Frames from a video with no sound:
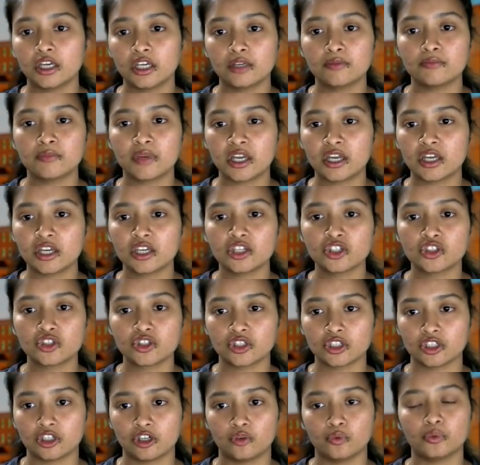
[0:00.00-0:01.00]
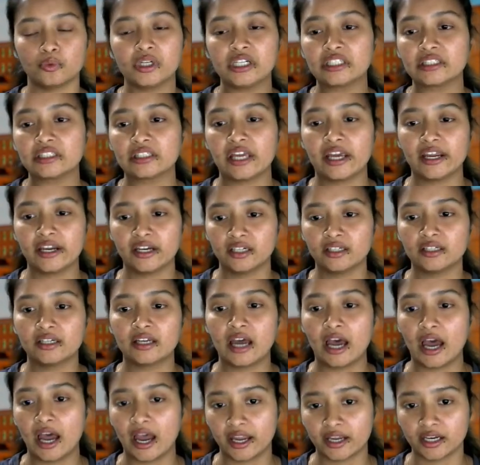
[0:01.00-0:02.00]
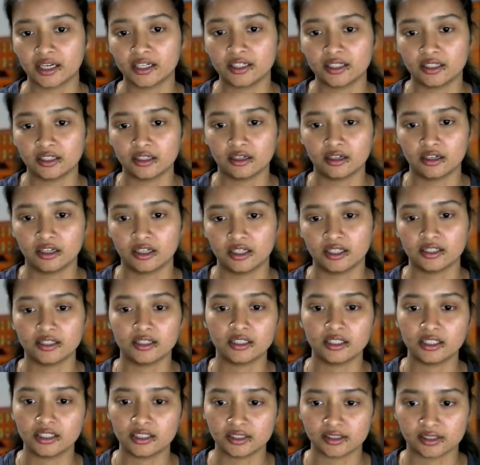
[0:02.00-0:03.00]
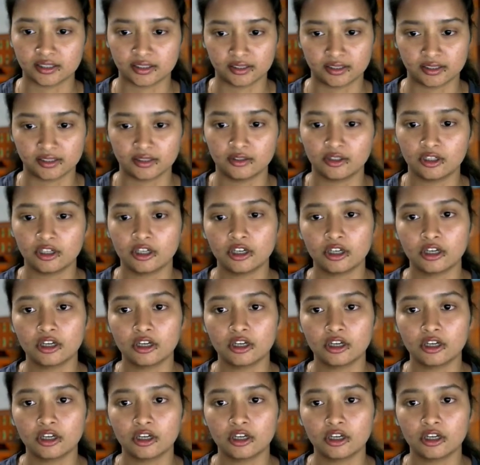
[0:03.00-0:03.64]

image width and height is